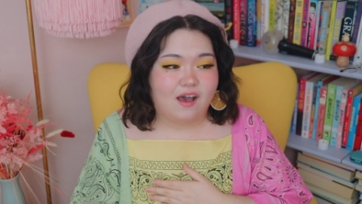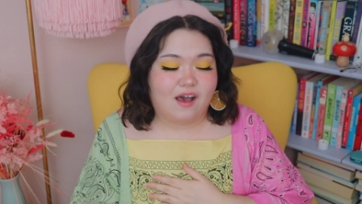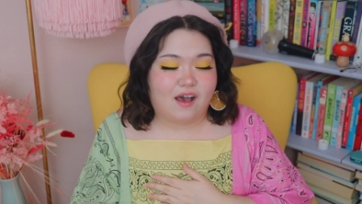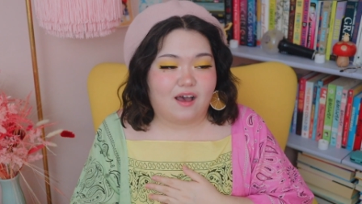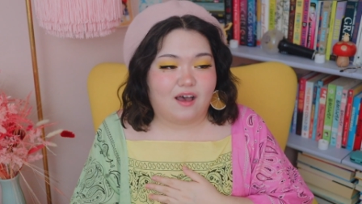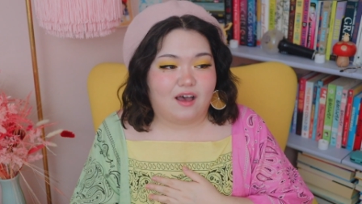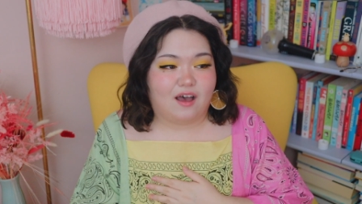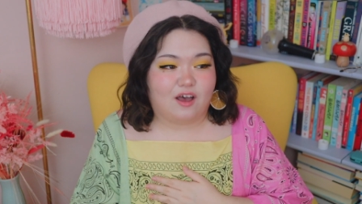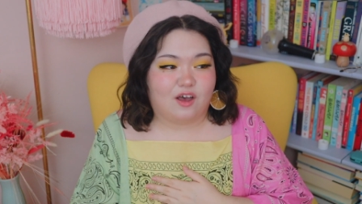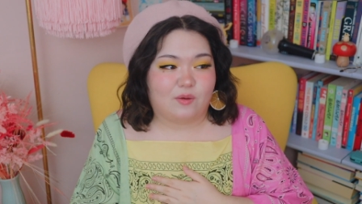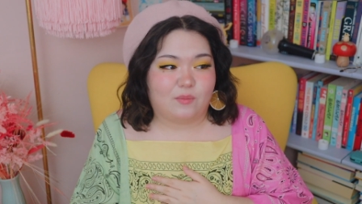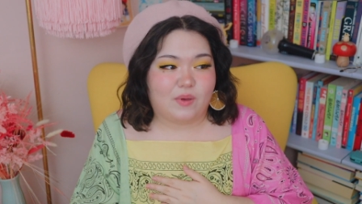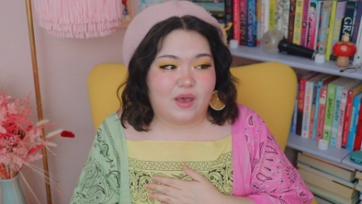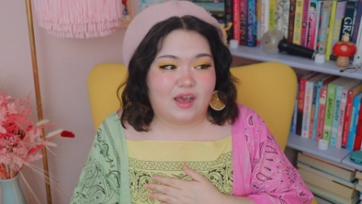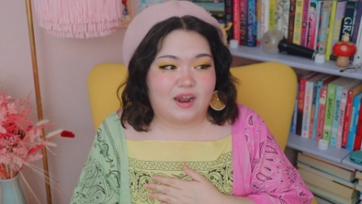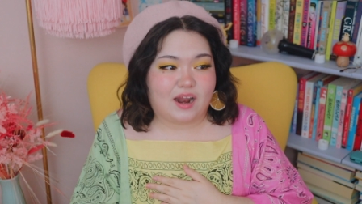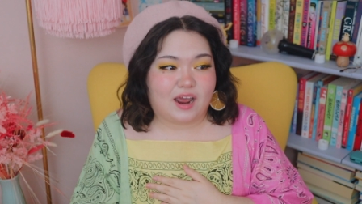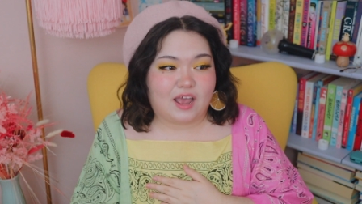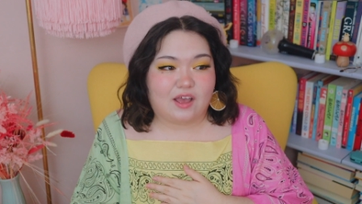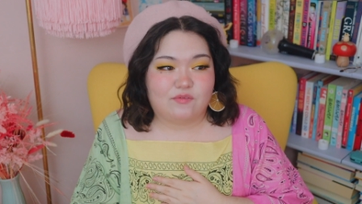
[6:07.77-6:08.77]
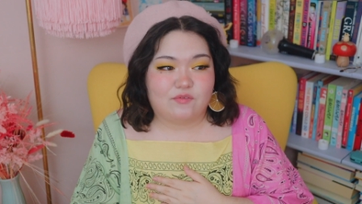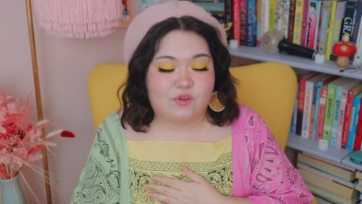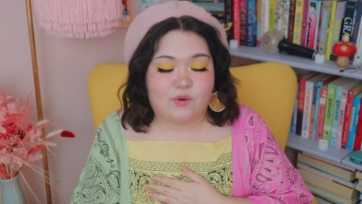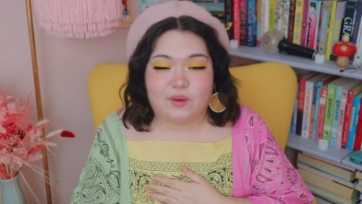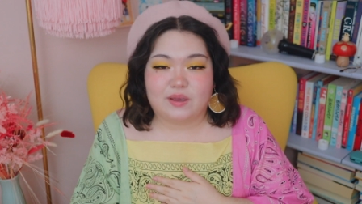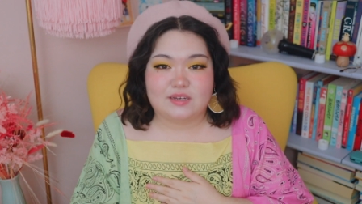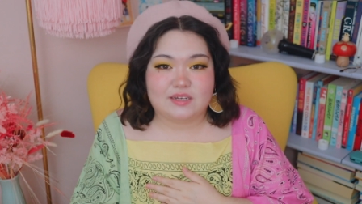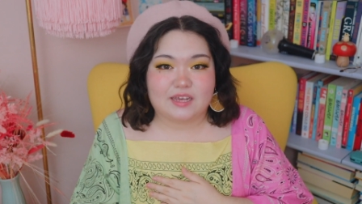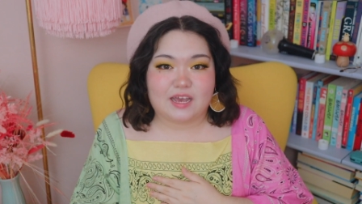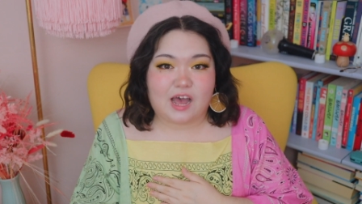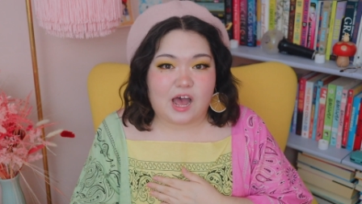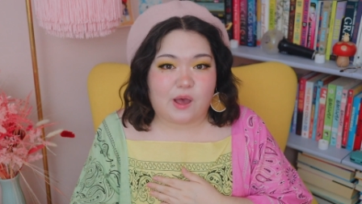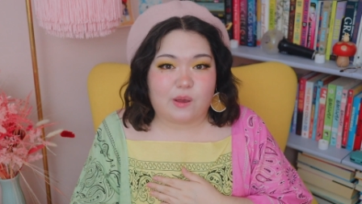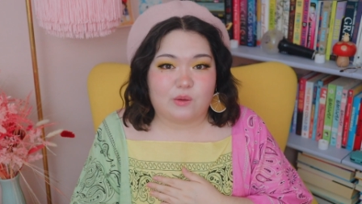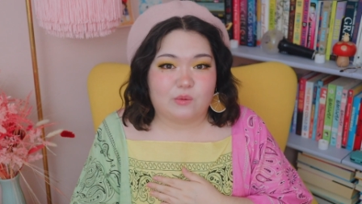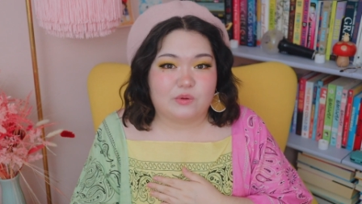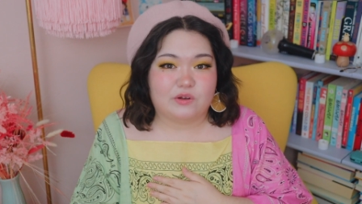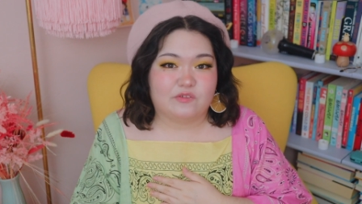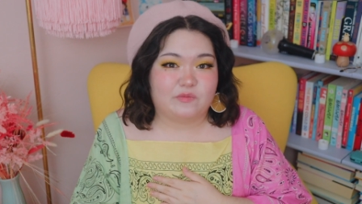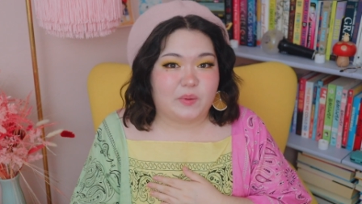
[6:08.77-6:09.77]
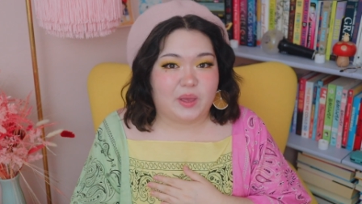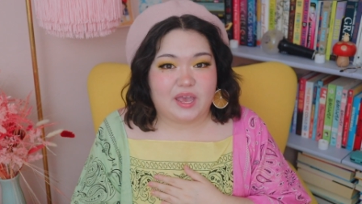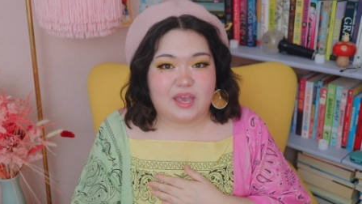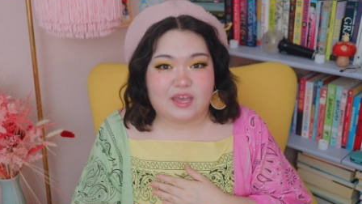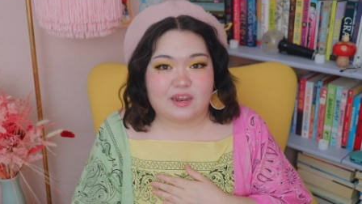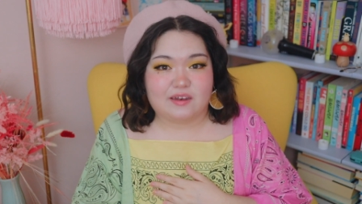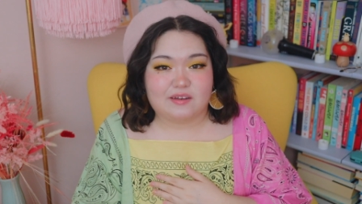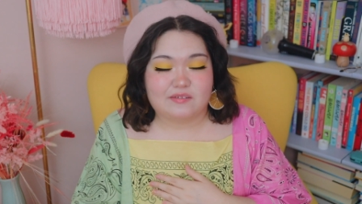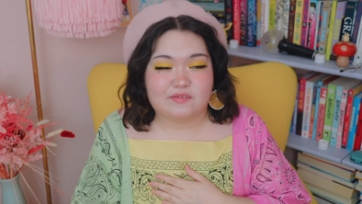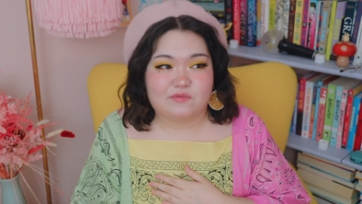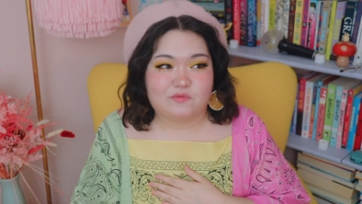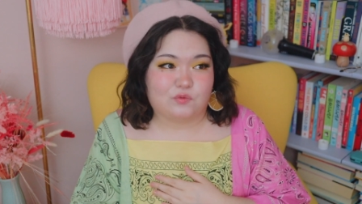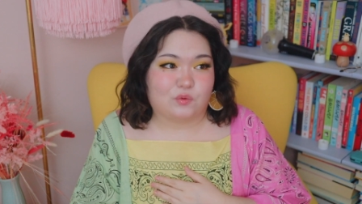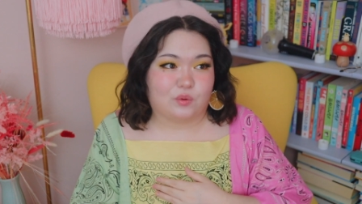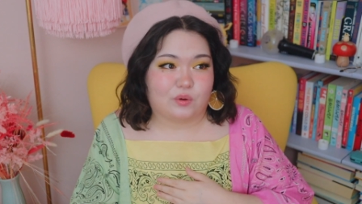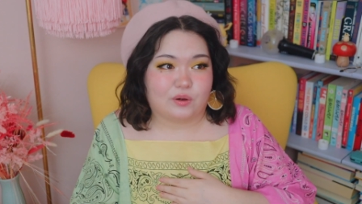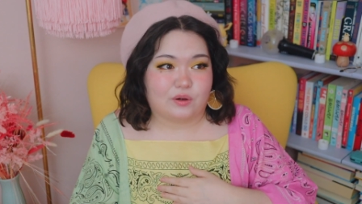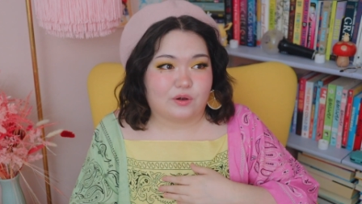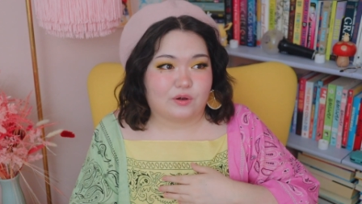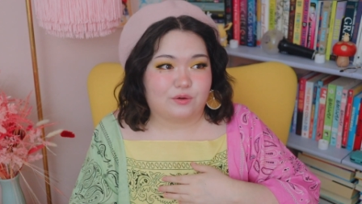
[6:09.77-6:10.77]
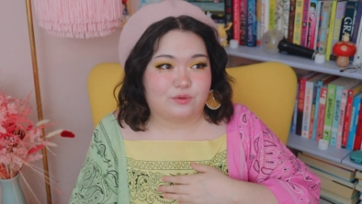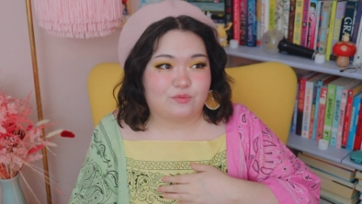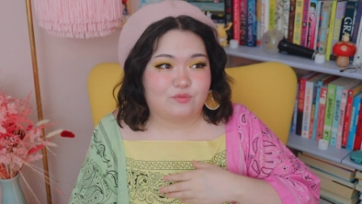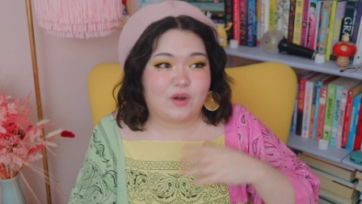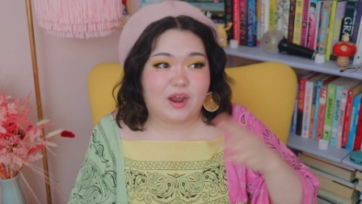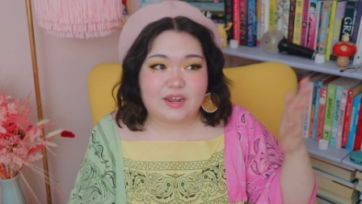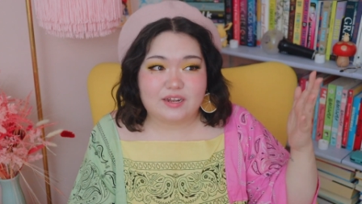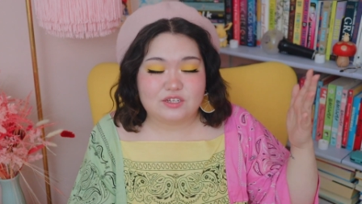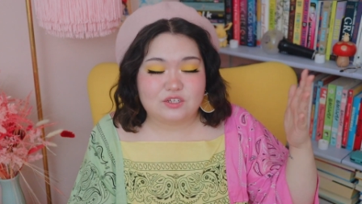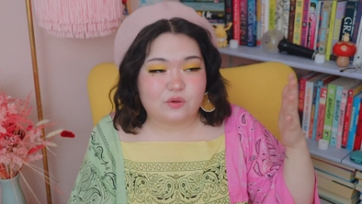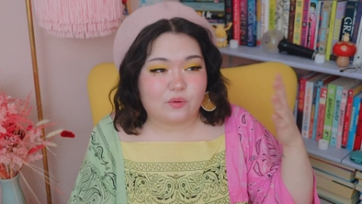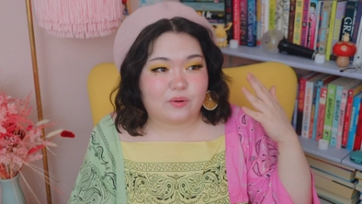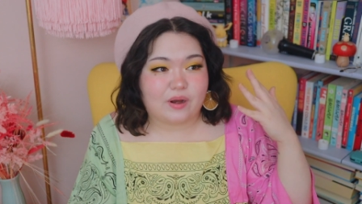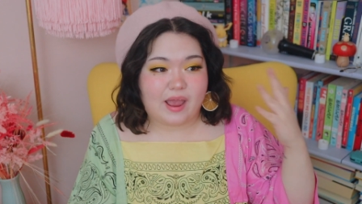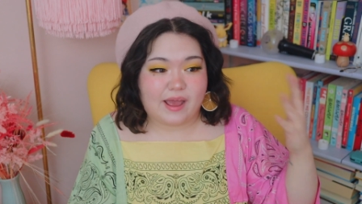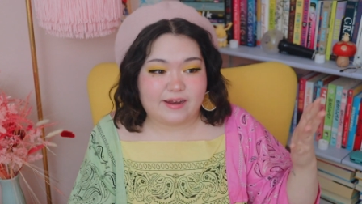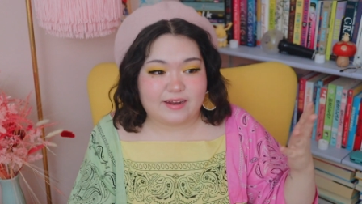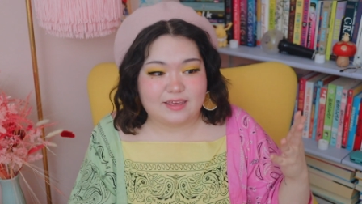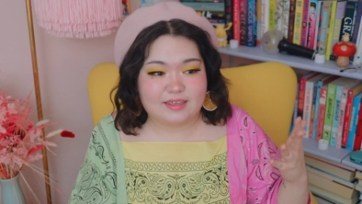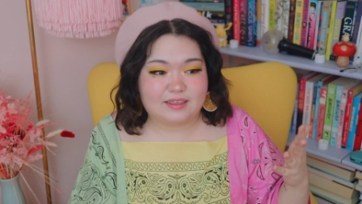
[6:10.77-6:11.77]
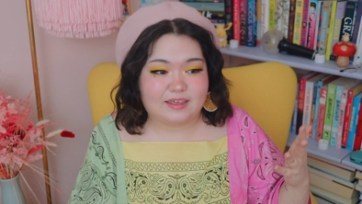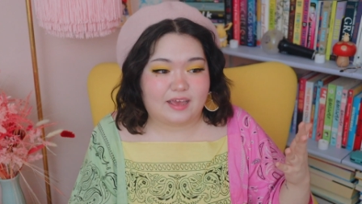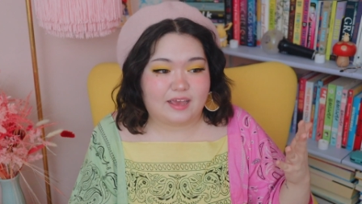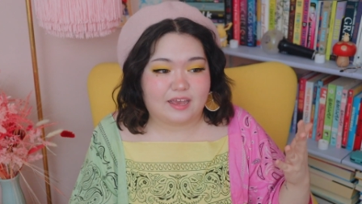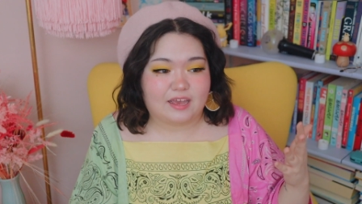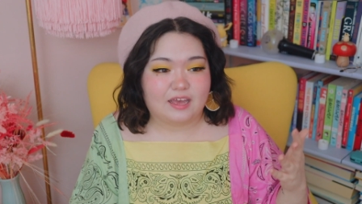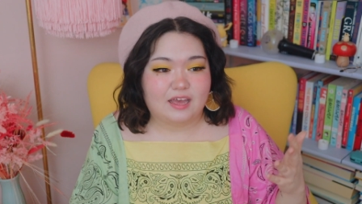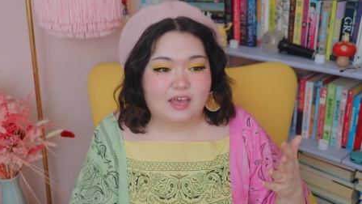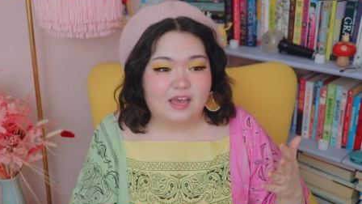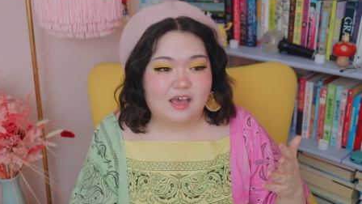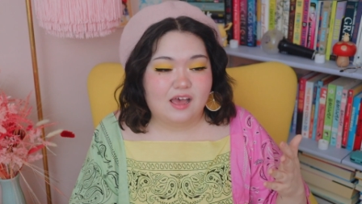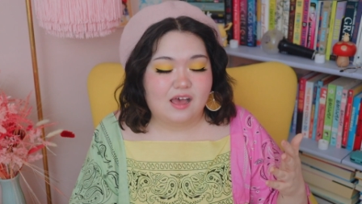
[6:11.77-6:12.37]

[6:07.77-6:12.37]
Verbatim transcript: Um, and I have no idea how I would have paid for rent or anything.